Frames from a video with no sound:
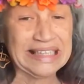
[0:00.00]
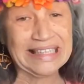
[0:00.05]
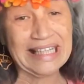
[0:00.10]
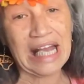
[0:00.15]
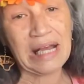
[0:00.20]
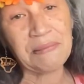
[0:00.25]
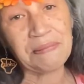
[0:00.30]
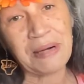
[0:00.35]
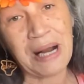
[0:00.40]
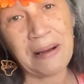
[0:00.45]

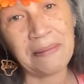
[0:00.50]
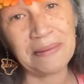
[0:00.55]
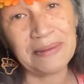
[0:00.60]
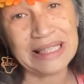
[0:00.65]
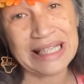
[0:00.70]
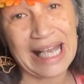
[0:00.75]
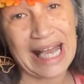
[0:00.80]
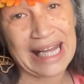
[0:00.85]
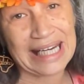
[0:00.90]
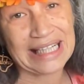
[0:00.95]
I probably
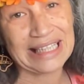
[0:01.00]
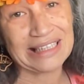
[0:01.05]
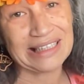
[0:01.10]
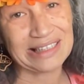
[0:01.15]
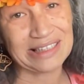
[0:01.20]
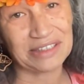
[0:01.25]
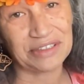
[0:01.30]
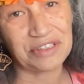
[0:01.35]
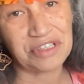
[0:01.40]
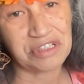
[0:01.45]
got it a
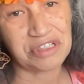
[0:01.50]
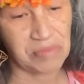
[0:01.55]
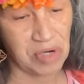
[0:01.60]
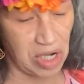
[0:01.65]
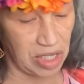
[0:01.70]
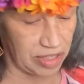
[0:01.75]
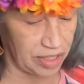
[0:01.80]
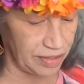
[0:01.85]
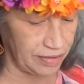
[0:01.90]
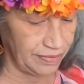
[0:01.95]
little
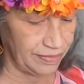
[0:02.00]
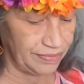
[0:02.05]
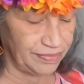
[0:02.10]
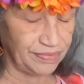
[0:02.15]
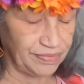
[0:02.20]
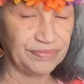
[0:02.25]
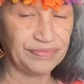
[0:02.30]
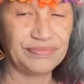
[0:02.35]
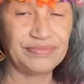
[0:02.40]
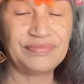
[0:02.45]
smaller
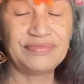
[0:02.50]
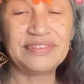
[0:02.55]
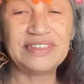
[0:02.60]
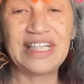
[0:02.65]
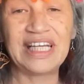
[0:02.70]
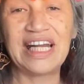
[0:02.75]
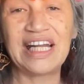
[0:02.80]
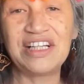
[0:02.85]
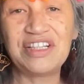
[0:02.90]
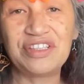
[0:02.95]

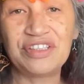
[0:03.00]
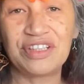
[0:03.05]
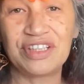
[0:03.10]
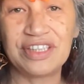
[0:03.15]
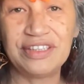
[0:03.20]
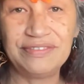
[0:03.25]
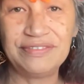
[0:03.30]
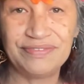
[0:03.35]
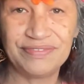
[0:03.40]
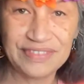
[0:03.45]
than I should
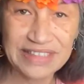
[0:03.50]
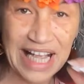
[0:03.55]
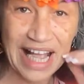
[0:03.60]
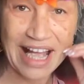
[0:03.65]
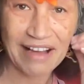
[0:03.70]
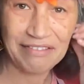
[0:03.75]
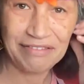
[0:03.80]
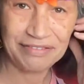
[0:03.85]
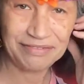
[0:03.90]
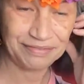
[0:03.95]

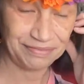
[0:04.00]
have.